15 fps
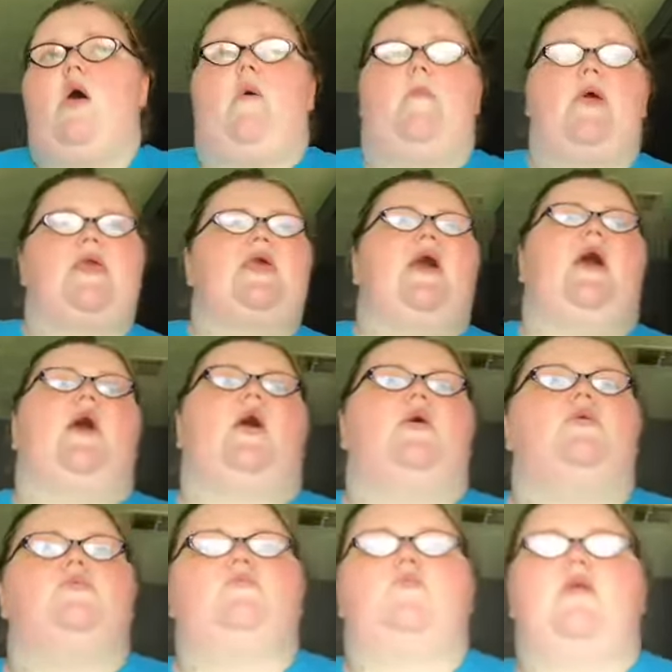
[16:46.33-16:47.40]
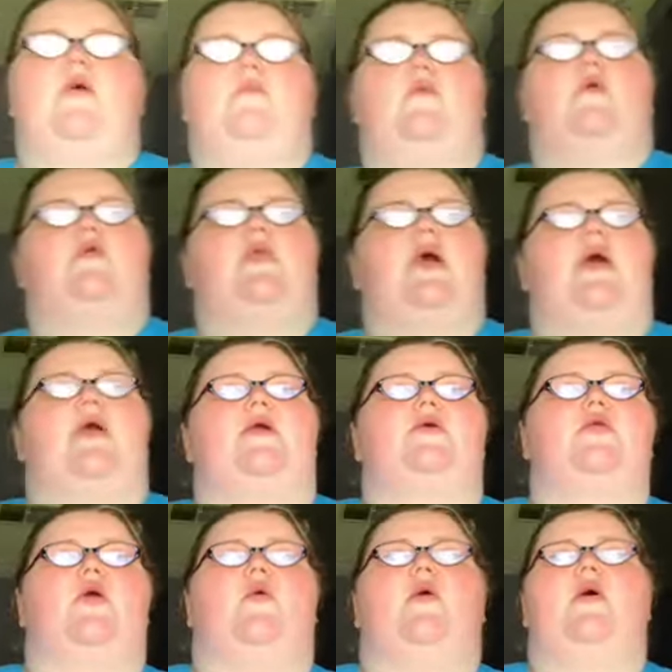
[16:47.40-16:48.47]
I'm like, yeah, whatever. Like,
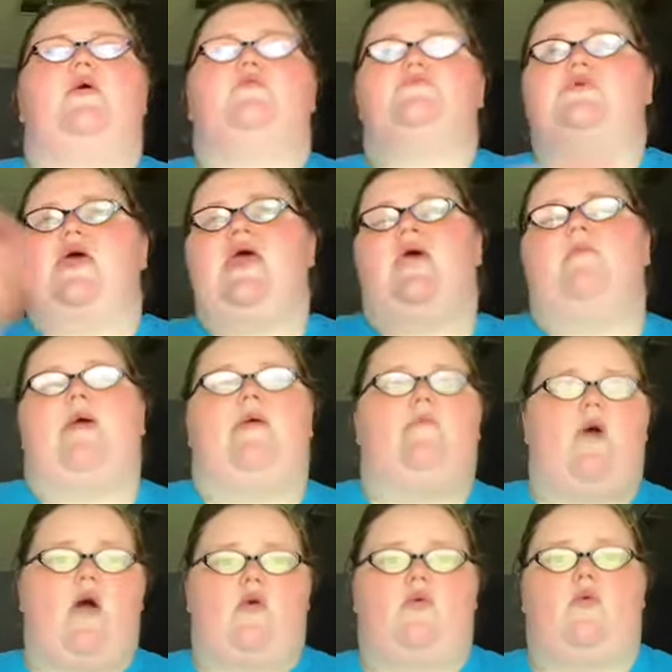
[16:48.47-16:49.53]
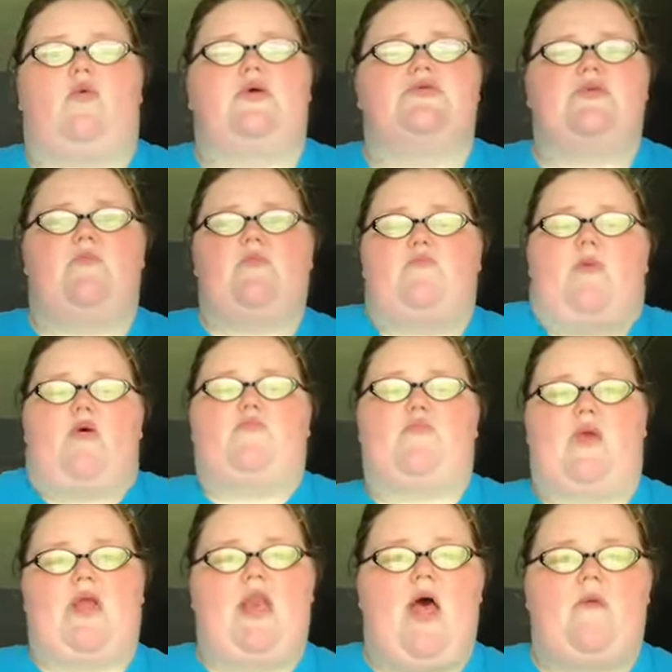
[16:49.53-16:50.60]
you know, to him and my uncle because they would both
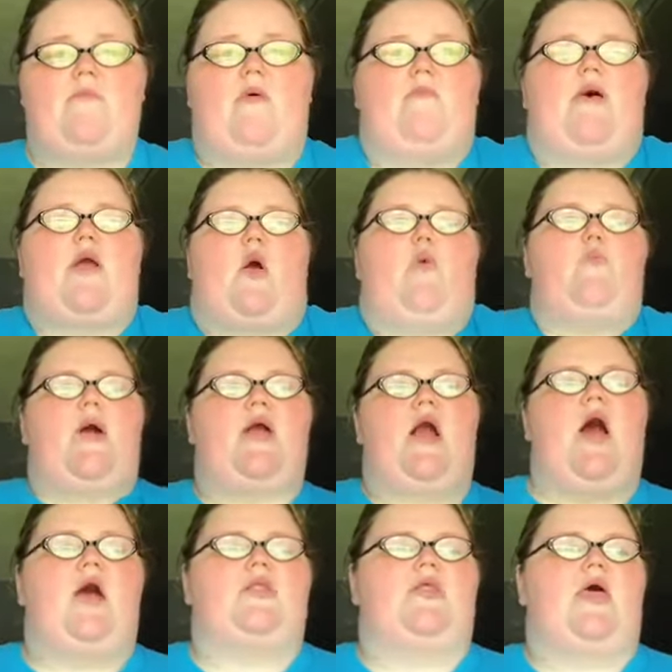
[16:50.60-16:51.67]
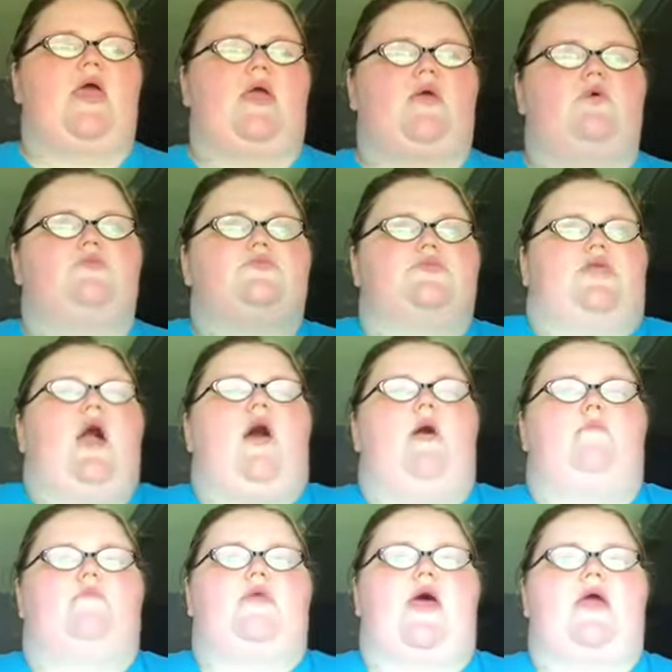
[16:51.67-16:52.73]
bring it up. I'm like, oh, my God, like,
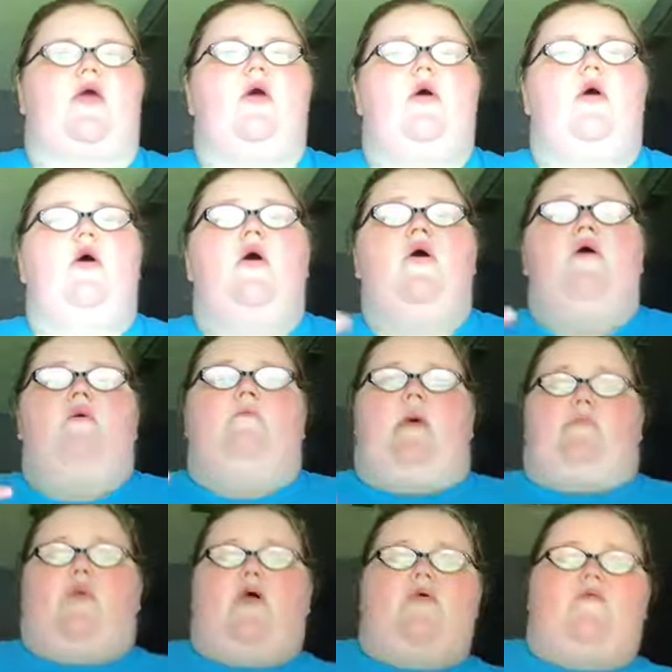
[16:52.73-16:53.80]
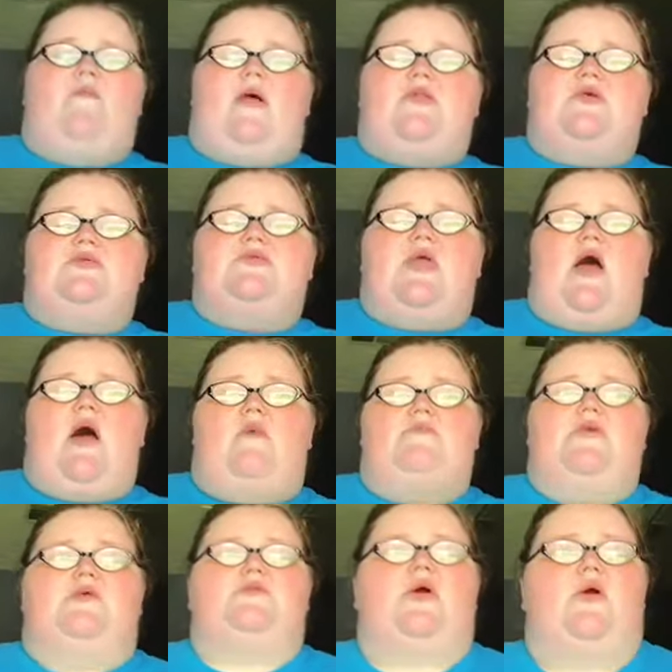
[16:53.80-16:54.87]
stop. Like, my brother finally
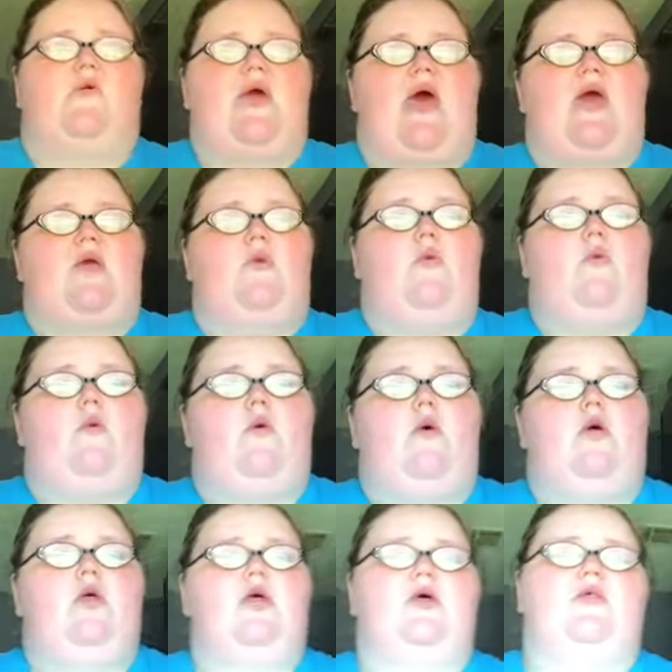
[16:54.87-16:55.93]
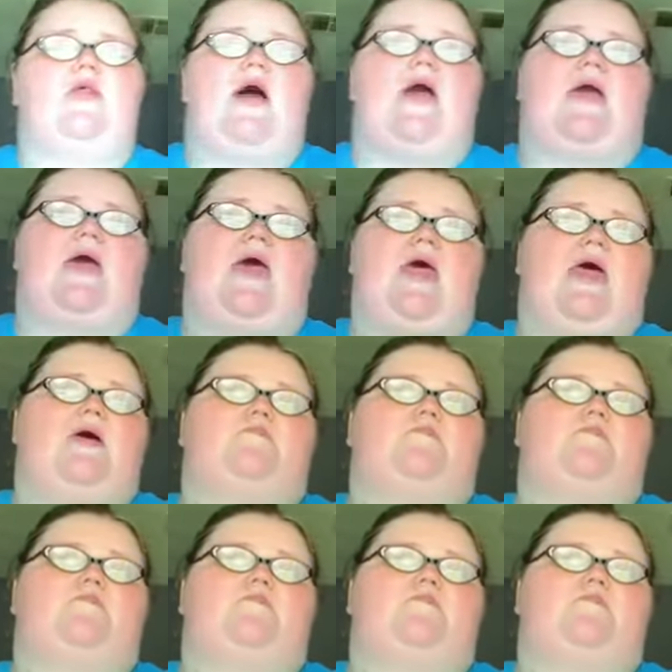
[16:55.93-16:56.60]
stopped, and I was like, okay, cool, like,